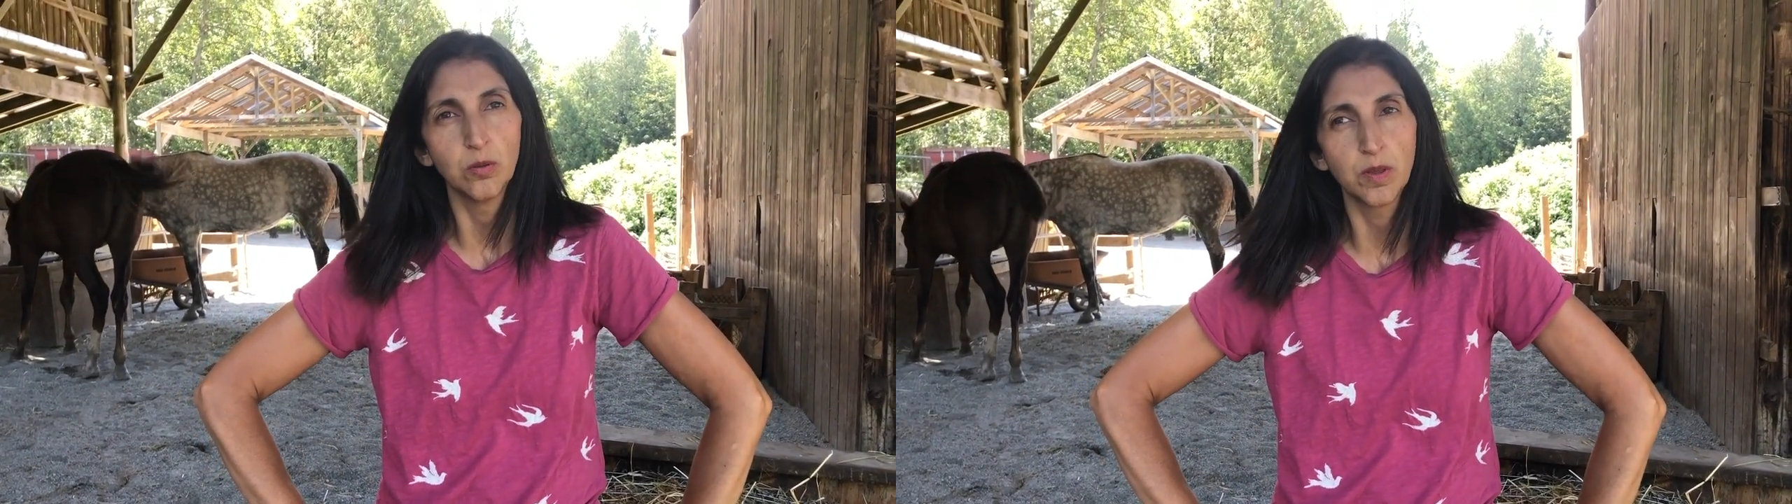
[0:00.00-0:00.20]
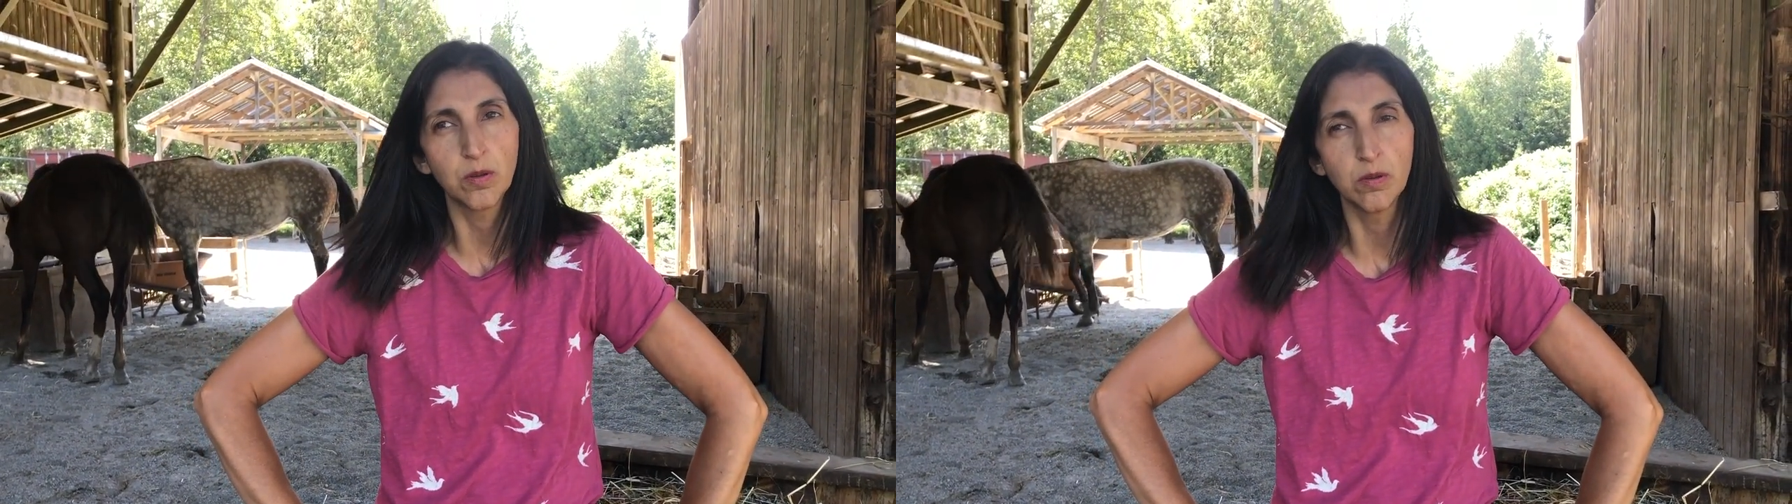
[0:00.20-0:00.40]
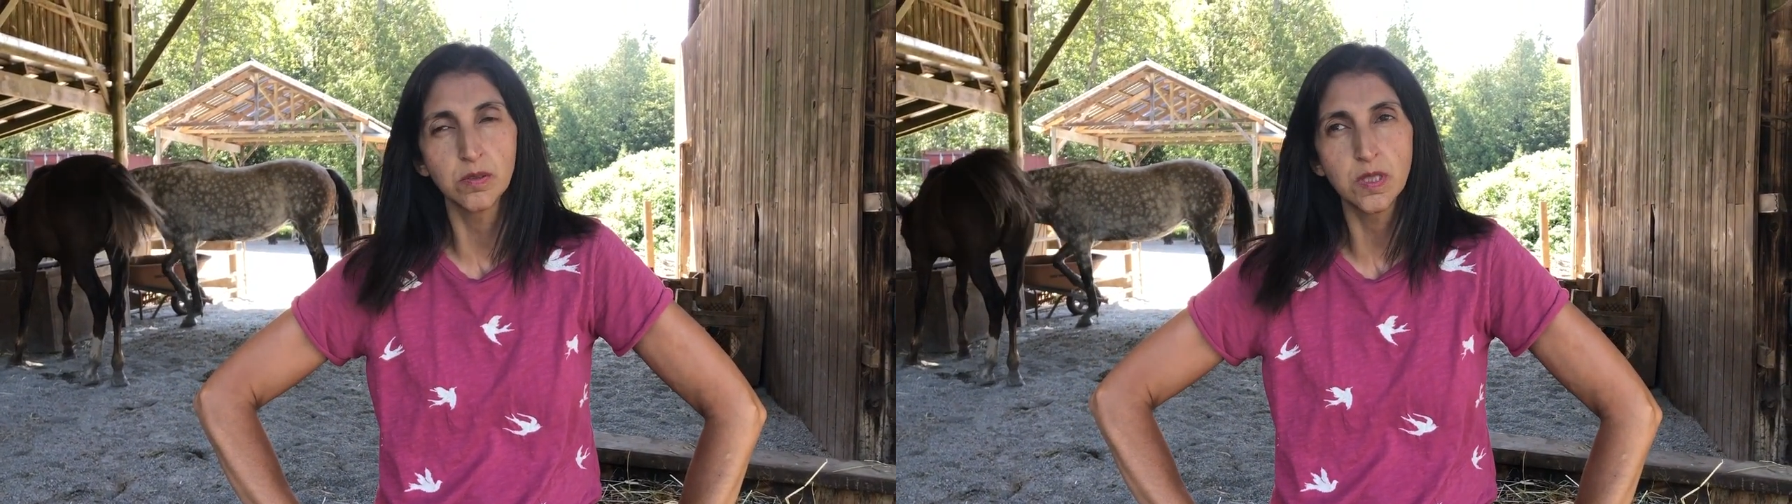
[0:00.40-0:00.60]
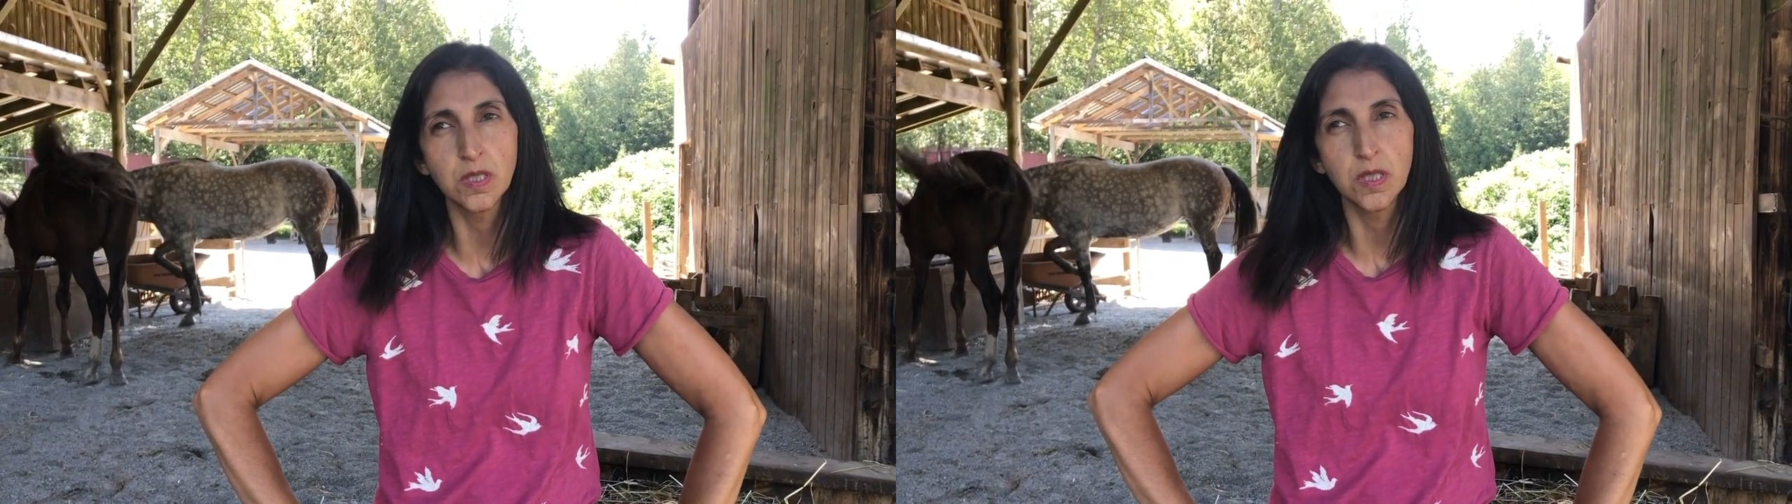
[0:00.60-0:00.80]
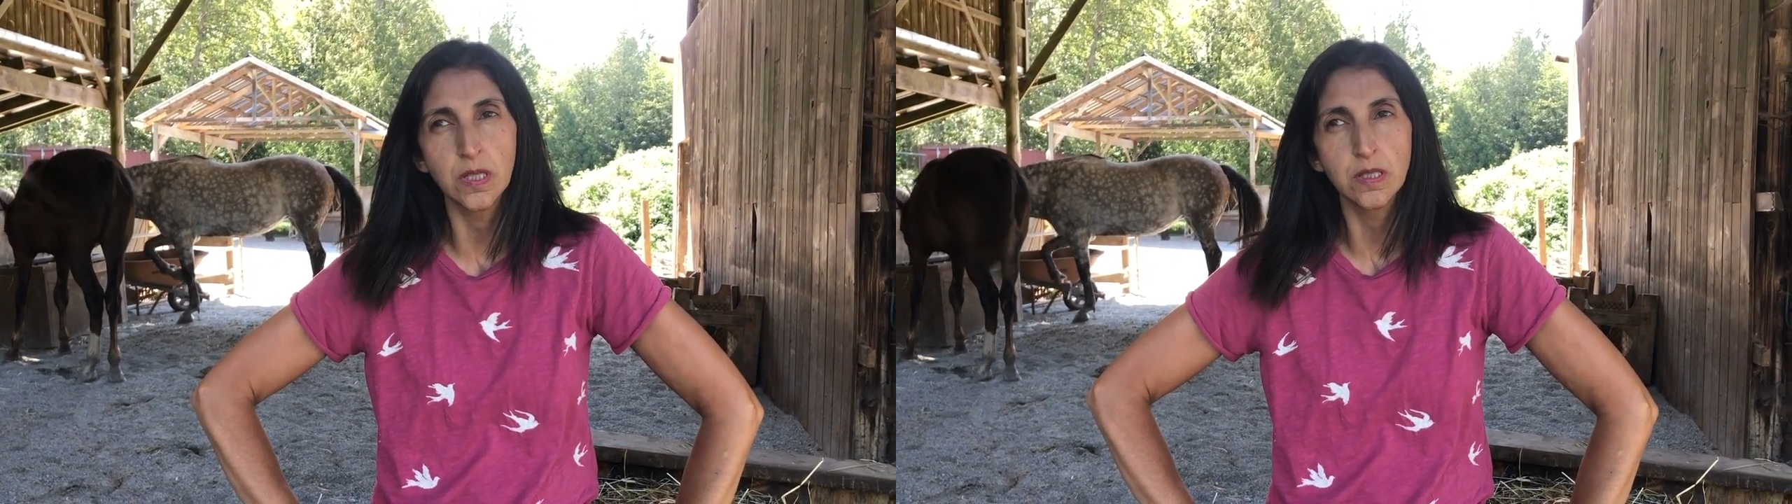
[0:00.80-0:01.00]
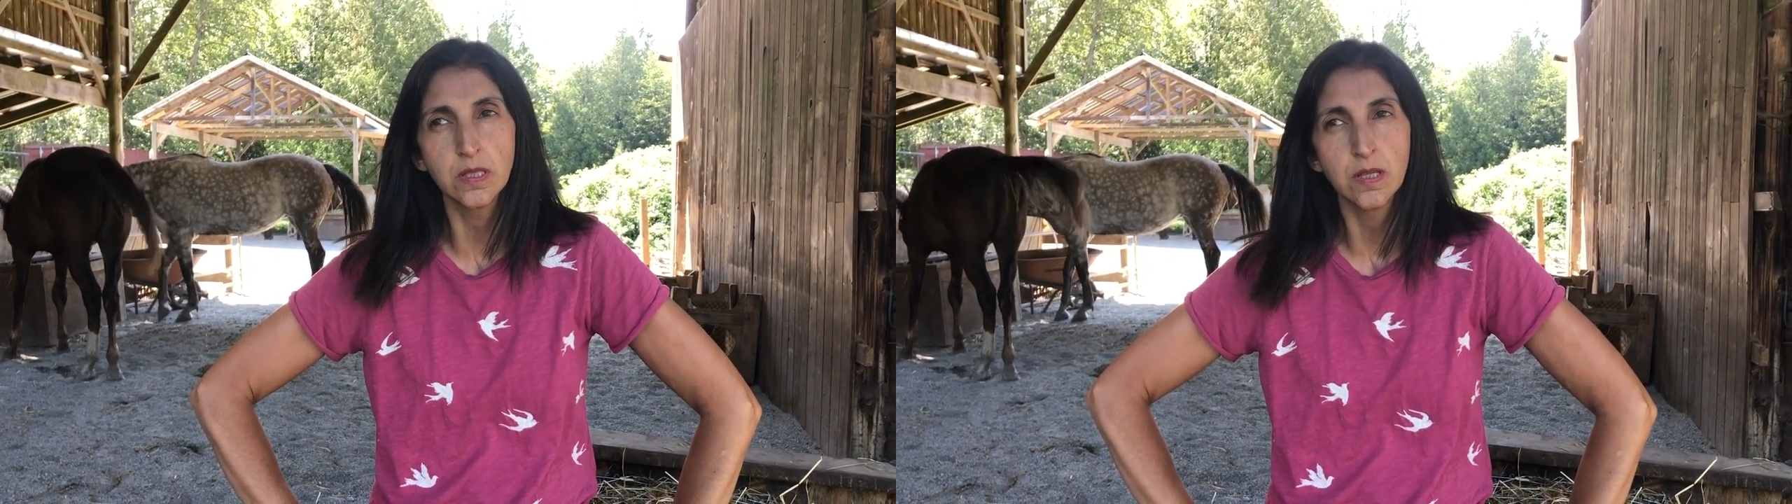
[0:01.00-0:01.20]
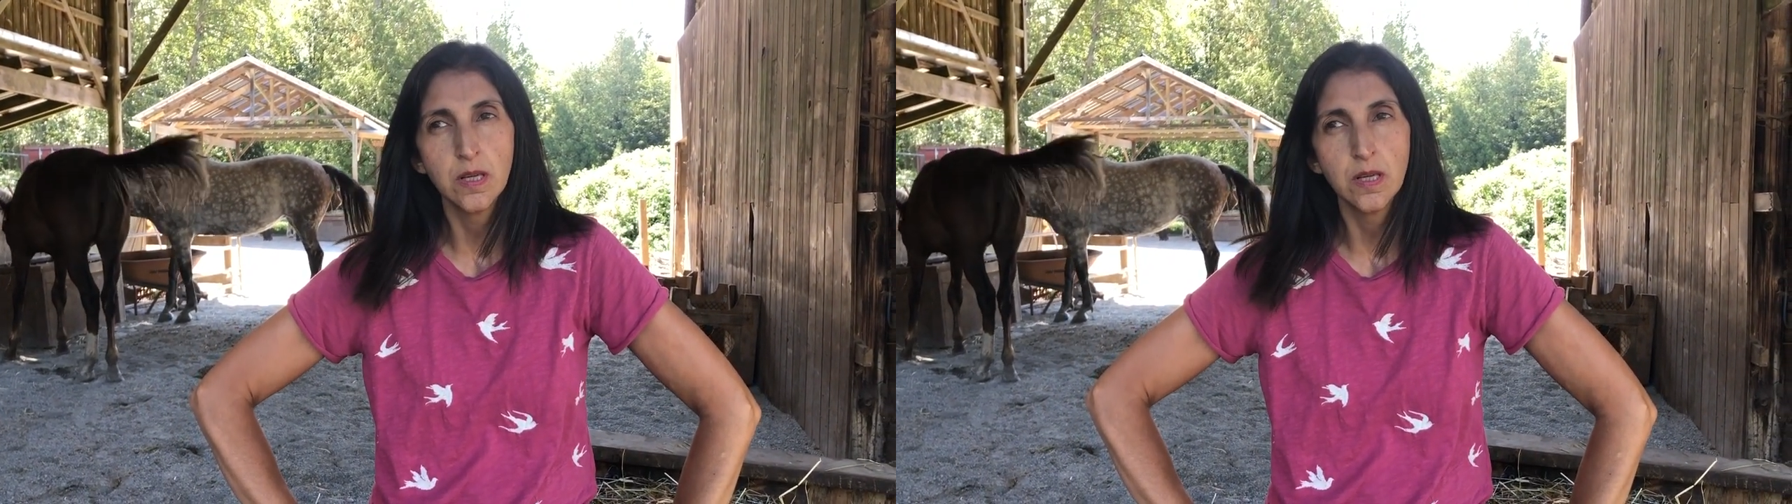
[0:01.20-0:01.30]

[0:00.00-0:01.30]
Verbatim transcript: with Crohn's disease.